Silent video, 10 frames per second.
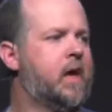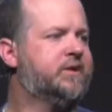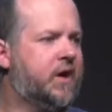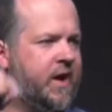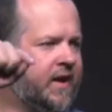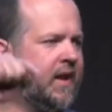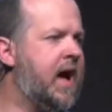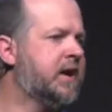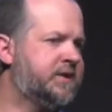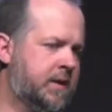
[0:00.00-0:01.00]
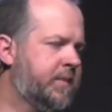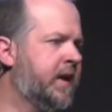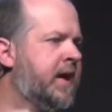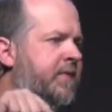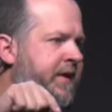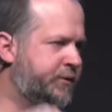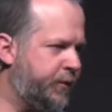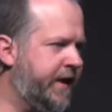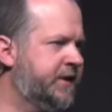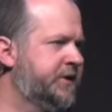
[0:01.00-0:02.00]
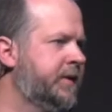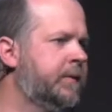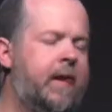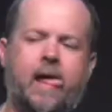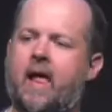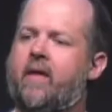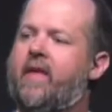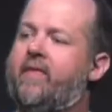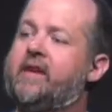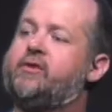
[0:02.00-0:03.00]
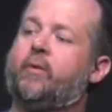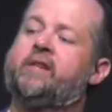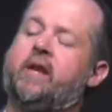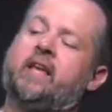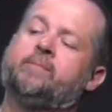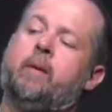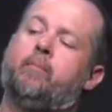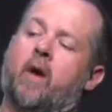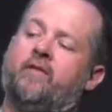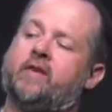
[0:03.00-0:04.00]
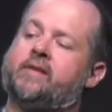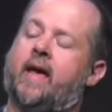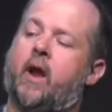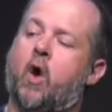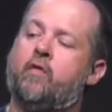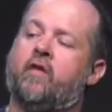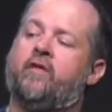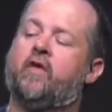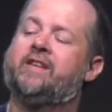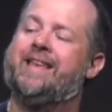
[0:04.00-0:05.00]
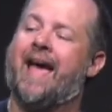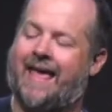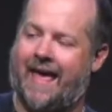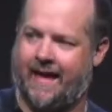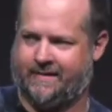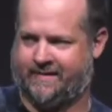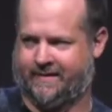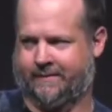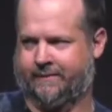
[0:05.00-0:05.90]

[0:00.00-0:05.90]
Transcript: to unlock something in this region that this region has been prophesied over for decades?